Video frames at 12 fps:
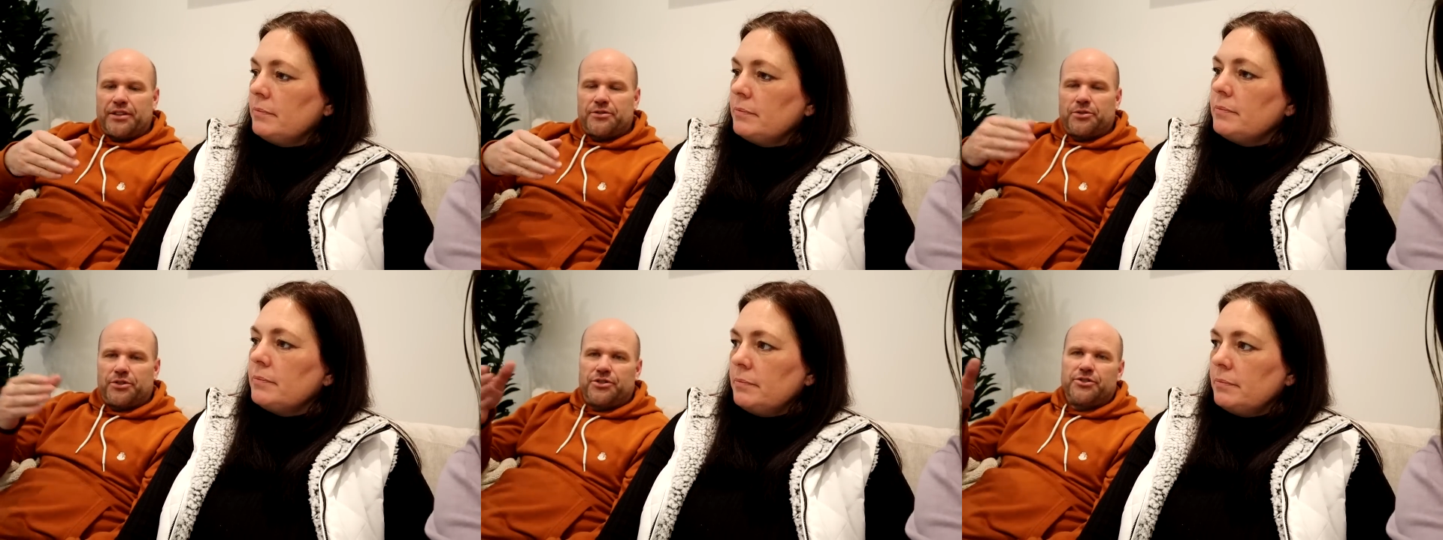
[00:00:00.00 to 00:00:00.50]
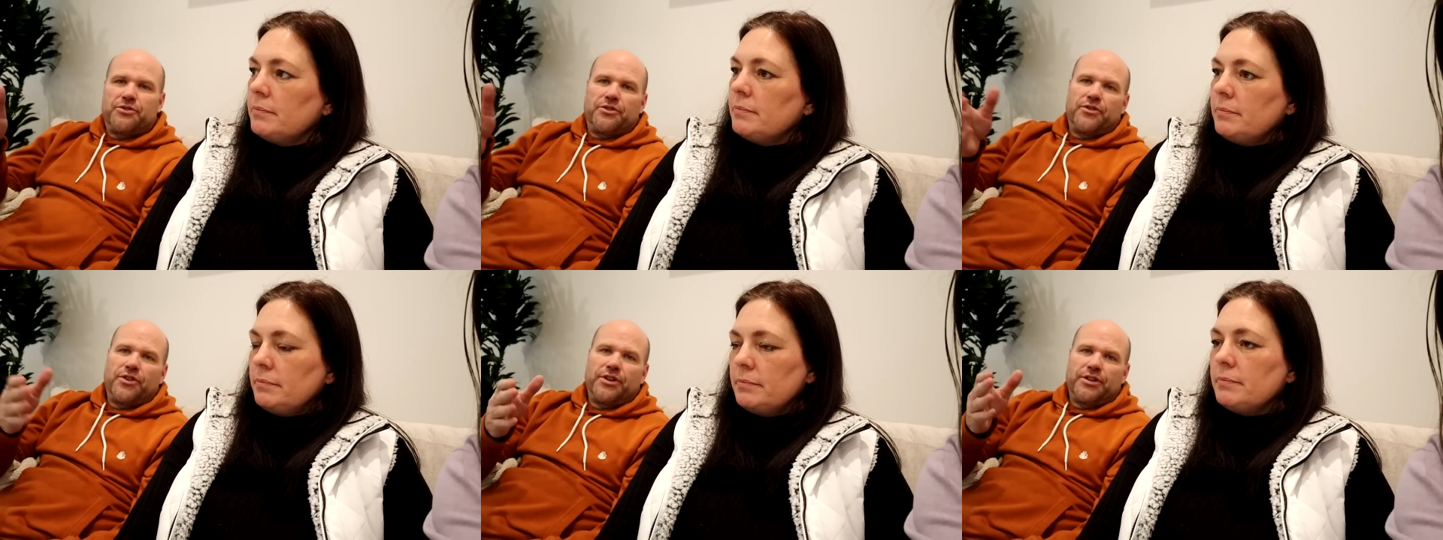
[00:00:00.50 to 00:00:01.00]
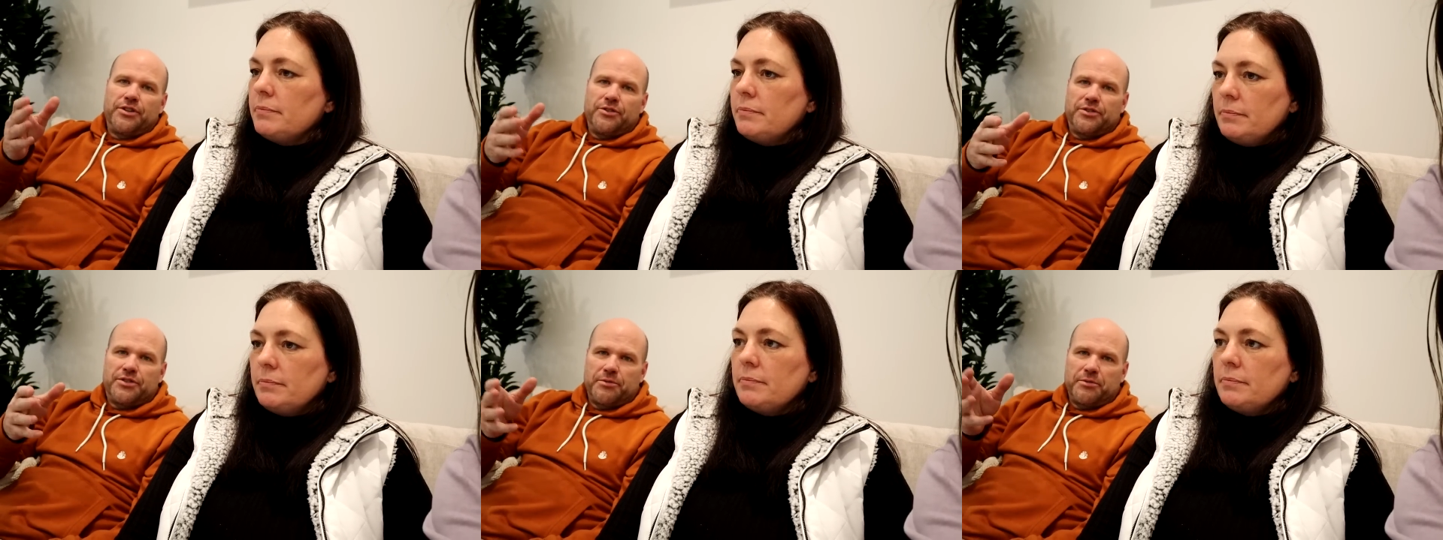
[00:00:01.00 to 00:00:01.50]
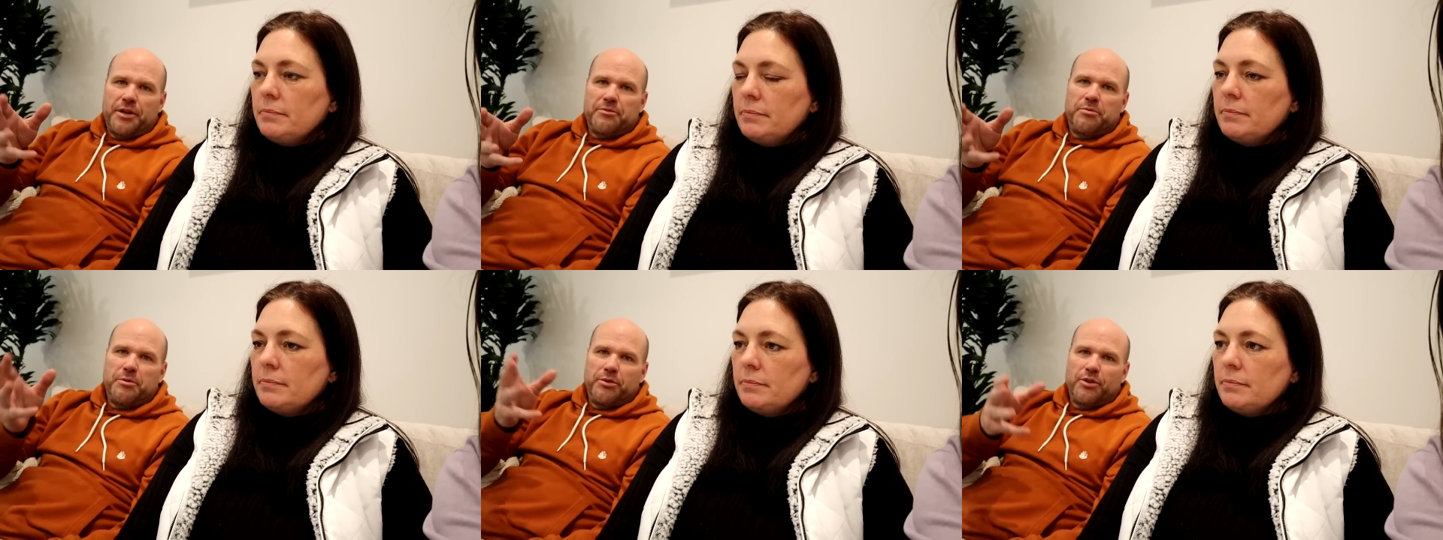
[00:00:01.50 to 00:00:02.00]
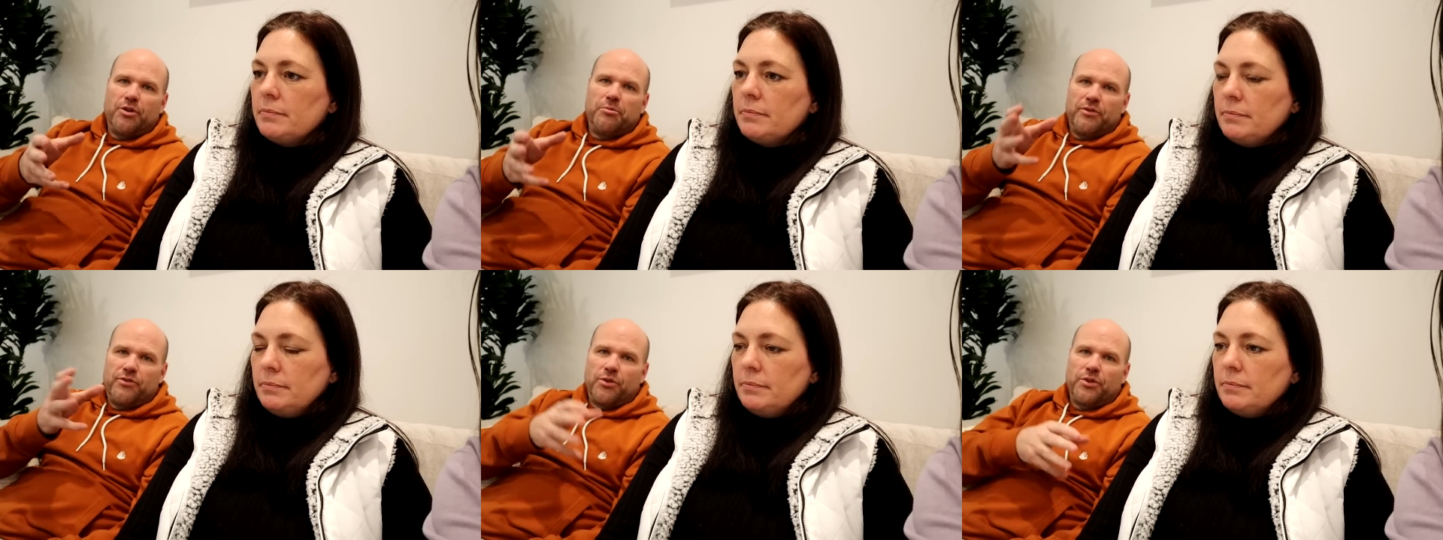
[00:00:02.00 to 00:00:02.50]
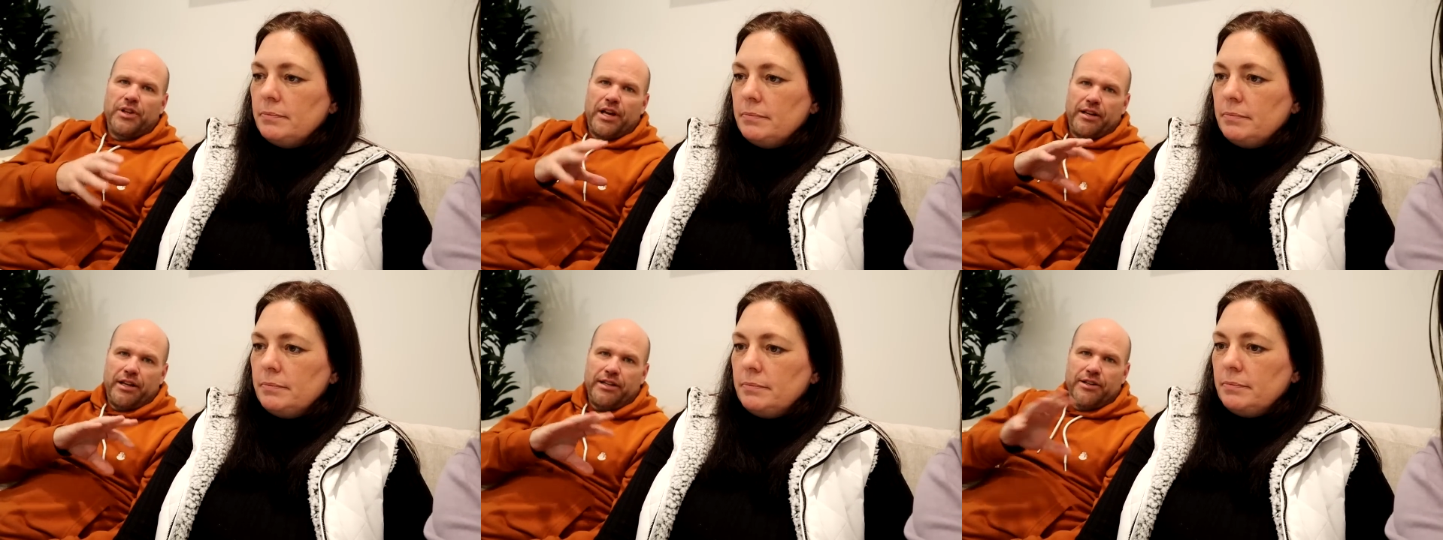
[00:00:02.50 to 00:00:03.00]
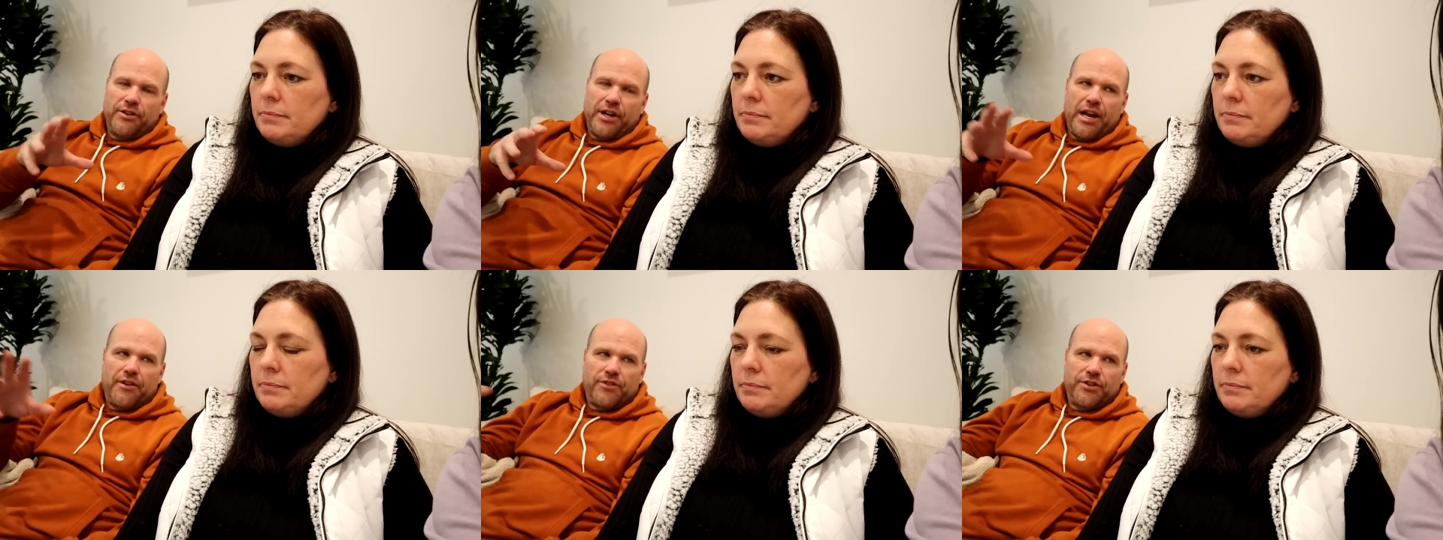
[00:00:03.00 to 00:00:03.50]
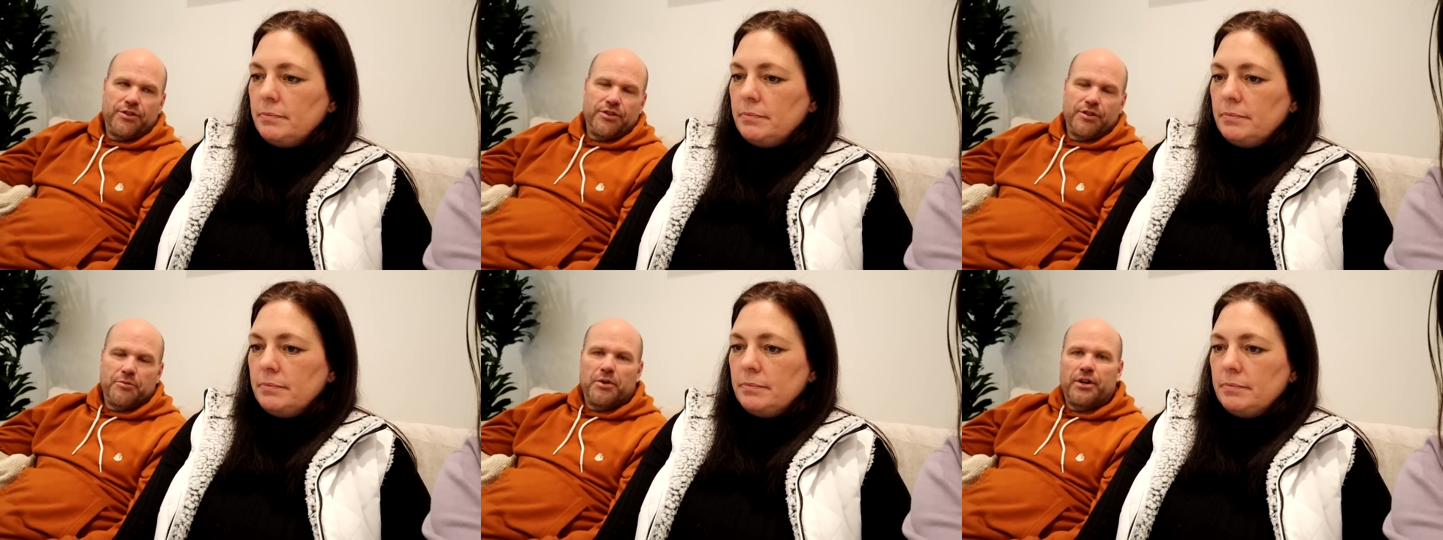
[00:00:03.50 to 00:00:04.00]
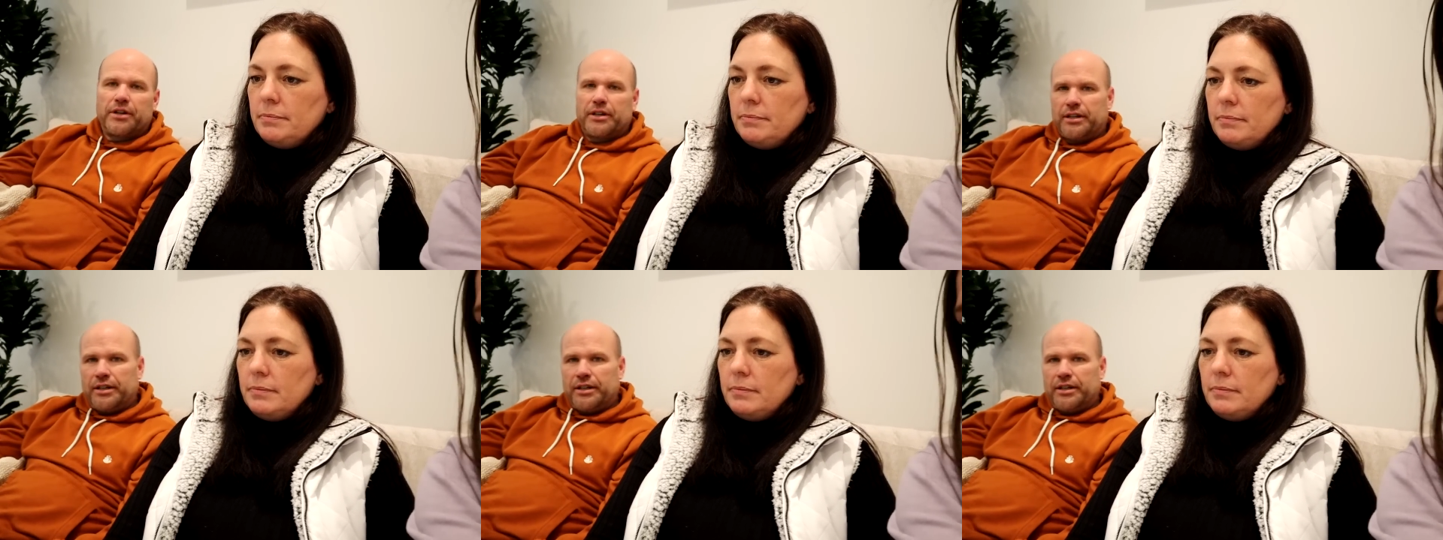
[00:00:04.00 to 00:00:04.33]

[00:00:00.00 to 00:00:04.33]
Speaker 1: that's what she's referring to, is sometimes people go home before that 1.5 or 2 year mark.